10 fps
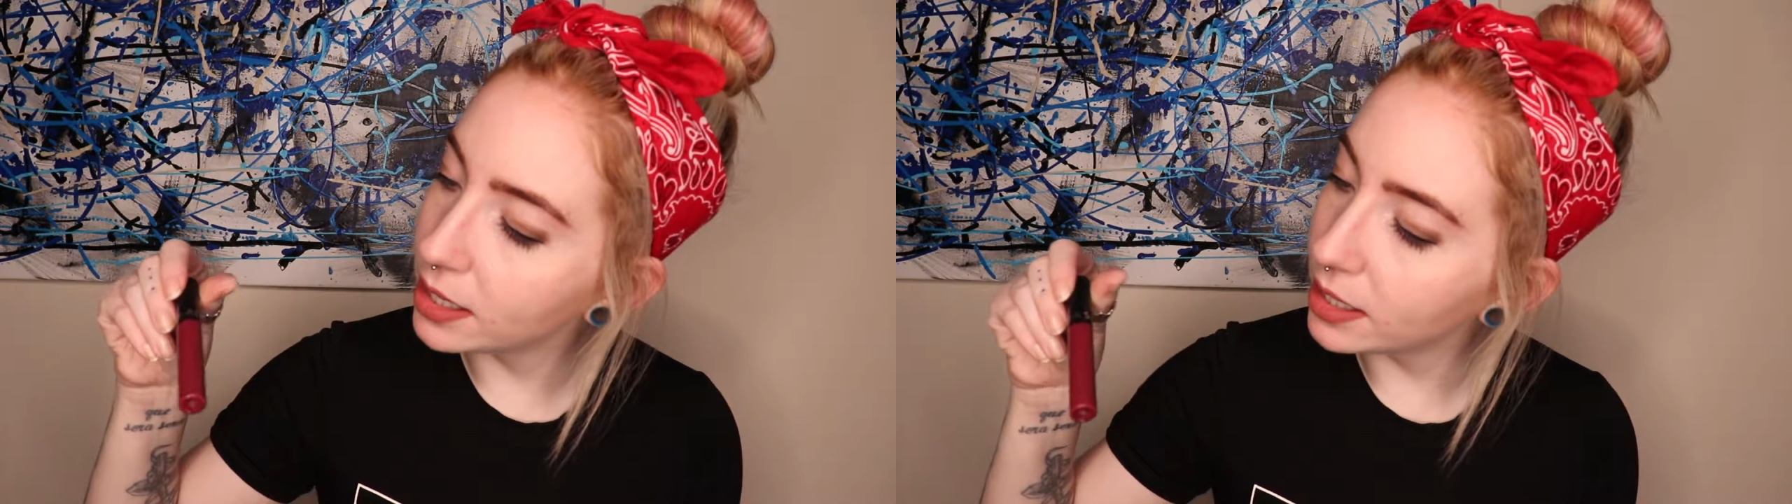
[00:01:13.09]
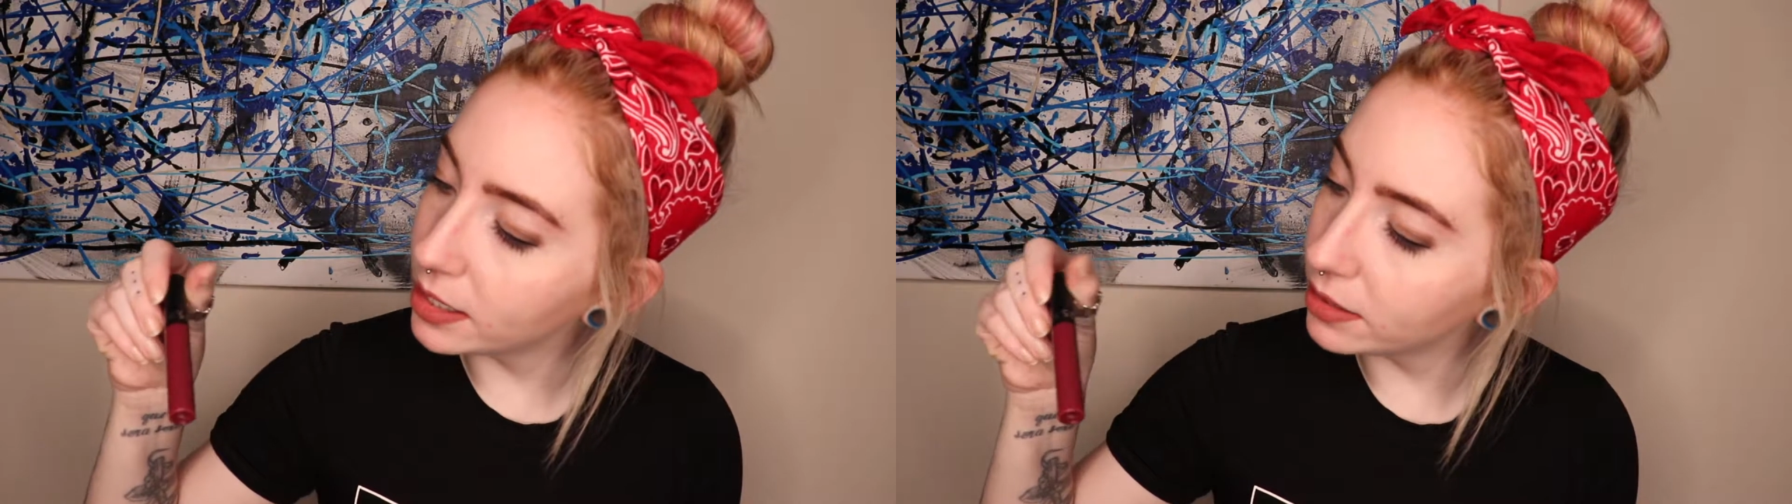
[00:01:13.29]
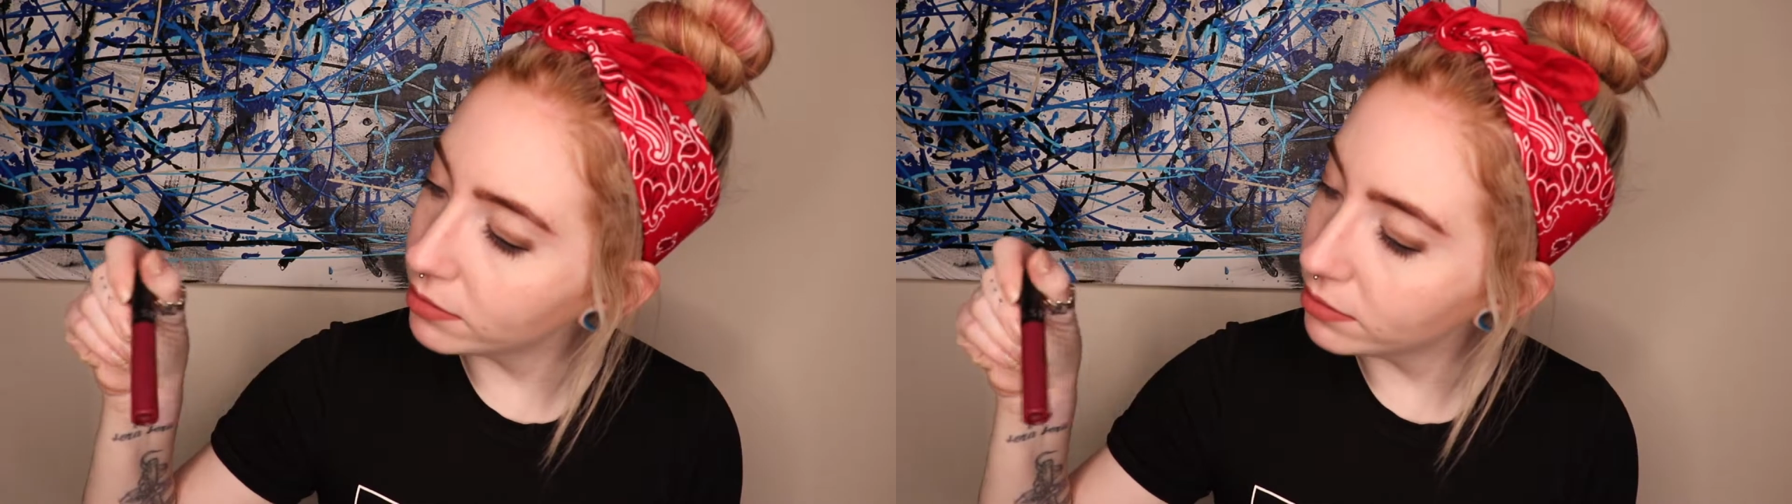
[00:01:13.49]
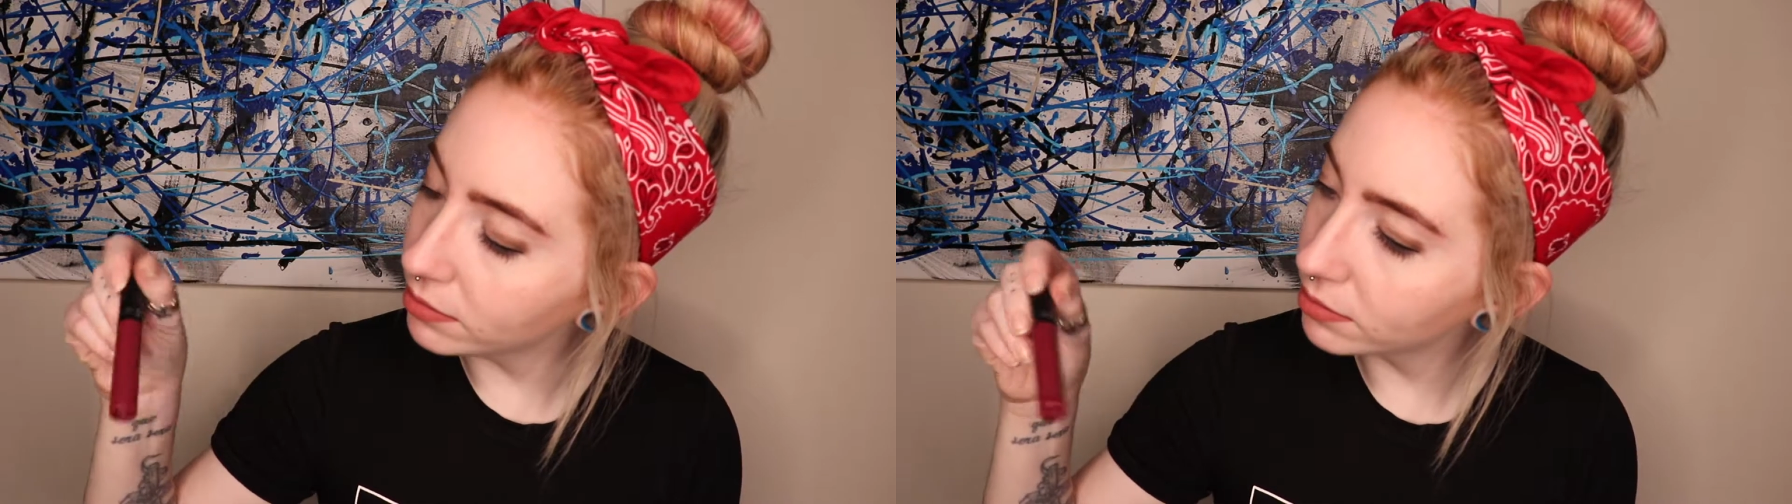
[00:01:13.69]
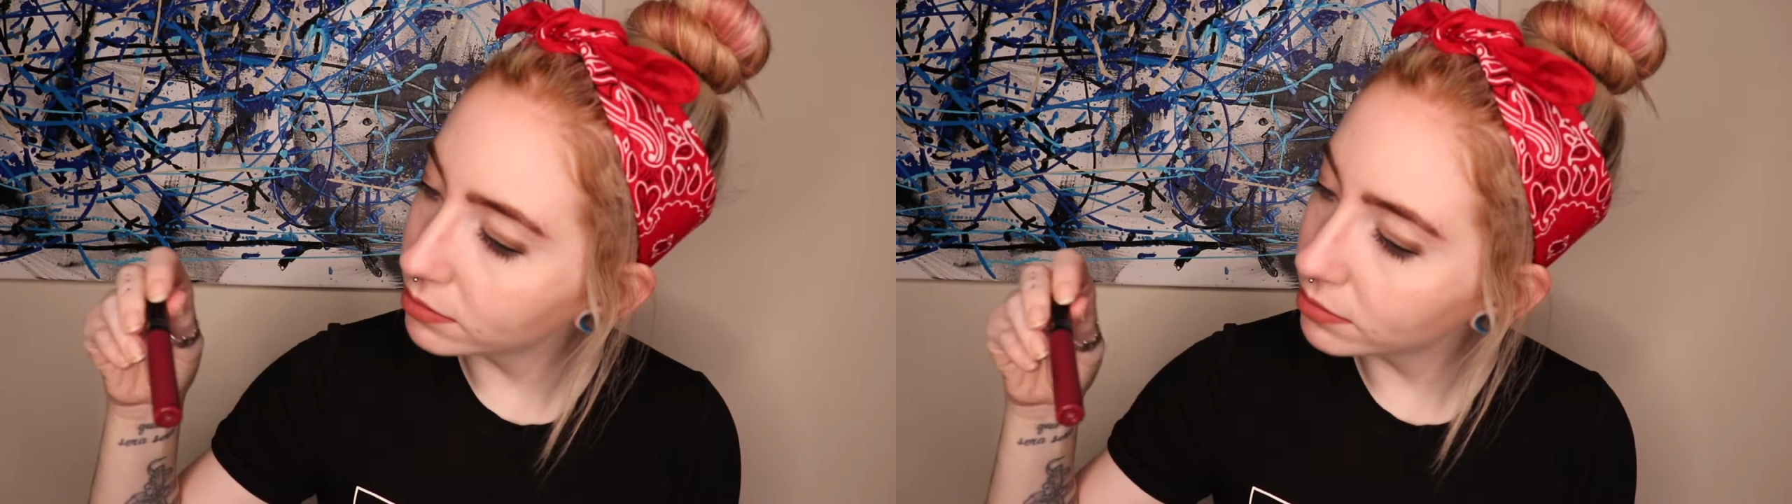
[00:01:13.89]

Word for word: in